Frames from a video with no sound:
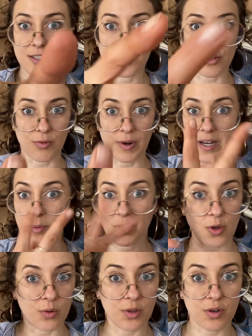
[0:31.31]
Look right at me.
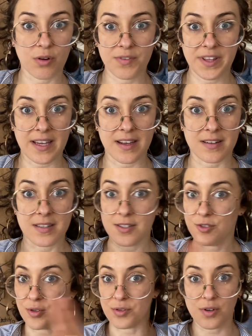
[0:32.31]
Don't look over there.
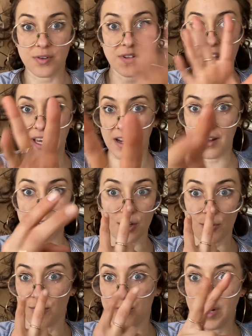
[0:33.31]
Don't look over there,
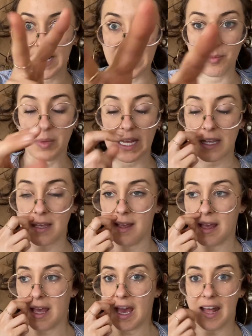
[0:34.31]
look right at me.
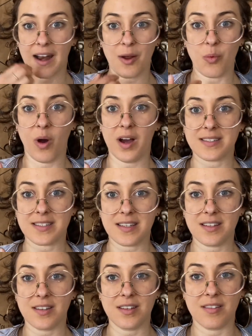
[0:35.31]
And I want
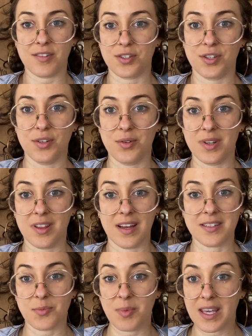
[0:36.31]
either to
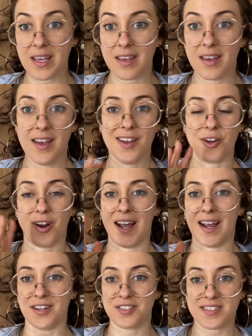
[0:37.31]
utilize me, your
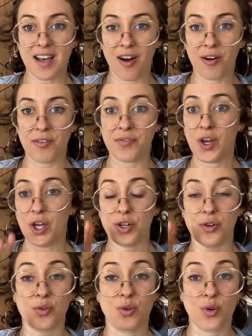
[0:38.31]
higher self,
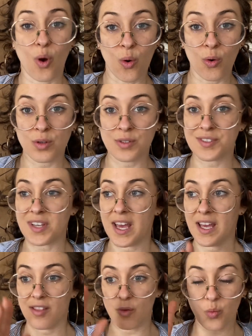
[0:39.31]
your goals,
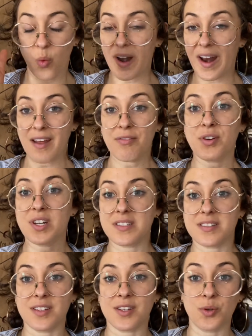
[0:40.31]
whatever it
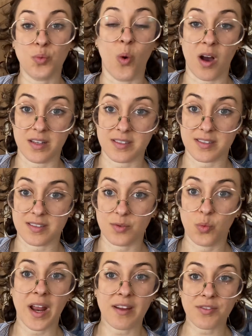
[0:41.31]
is that you want,
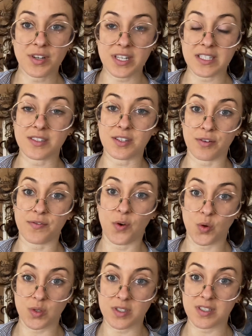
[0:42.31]
whatever it is that you're
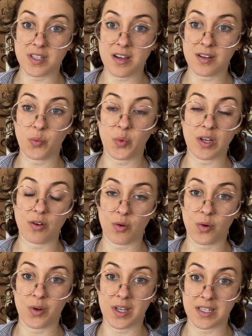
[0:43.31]
focused on, we know
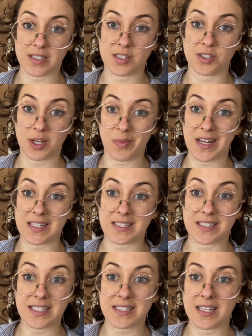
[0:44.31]
going into Gemini
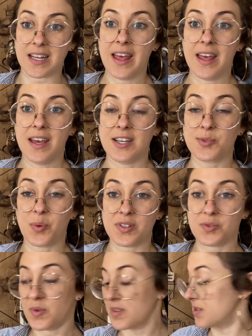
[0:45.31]
season, as well
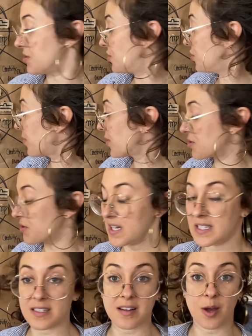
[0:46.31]
as with this Jupiter
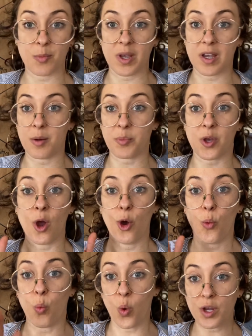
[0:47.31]
transit coming up, like
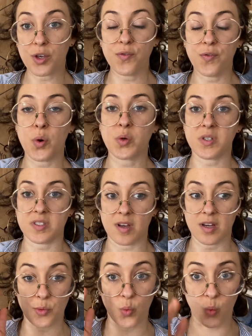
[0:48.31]
what you focus
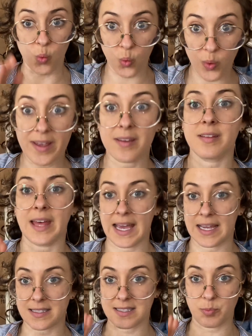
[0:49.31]
on will
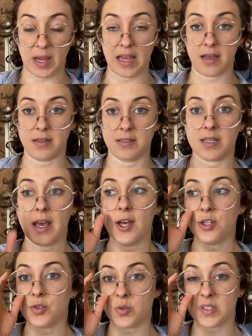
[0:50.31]
expand.
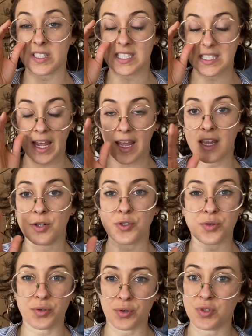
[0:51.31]
So stay
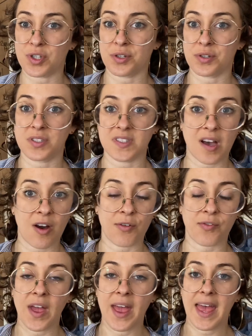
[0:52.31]
true to
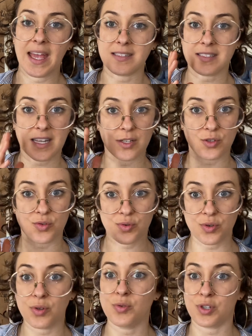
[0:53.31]
yourself and stay
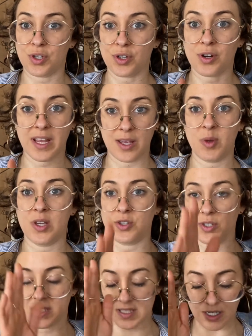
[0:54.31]
true to your image
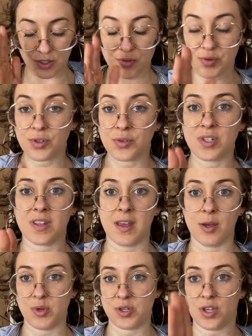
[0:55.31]
and stay true to the
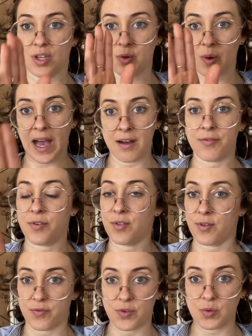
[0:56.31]
image that you have for
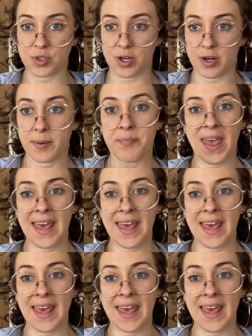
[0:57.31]
the future.